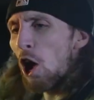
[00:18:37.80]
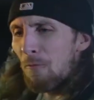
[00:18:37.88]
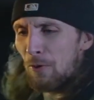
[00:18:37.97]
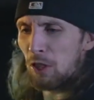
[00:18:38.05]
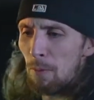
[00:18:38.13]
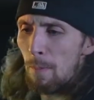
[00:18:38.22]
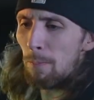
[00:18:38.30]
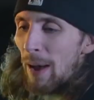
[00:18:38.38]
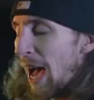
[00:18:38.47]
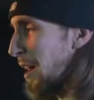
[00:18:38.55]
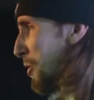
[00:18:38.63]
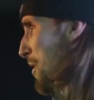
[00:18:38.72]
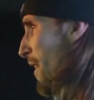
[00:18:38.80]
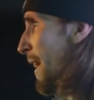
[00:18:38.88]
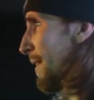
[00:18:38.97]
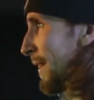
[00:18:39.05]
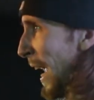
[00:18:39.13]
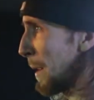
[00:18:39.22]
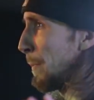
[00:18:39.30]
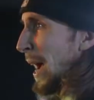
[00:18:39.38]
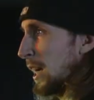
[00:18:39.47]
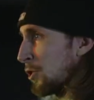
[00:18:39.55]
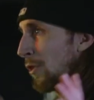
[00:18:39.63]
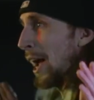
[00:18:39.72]
they offered them a battle, he's like,
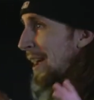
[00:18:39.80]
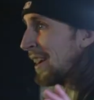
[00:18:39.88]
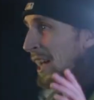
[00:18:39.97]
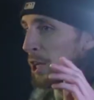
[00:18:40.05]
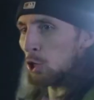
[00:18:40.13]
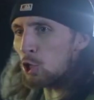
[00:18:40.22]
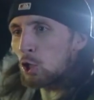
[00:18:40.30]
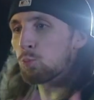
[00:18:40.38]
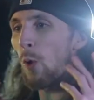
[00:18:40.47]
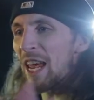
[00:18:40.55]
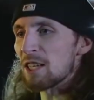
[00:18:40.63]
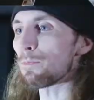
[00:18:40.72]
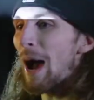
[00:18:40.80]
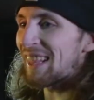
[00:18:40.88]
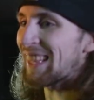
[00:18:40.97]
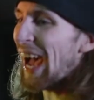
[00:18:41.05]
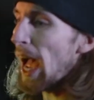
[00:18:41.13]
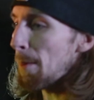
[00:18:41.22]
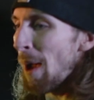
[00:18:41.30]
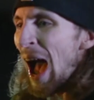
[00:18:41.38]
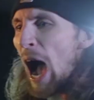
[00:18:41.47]
paybacks, right? You just waste my time.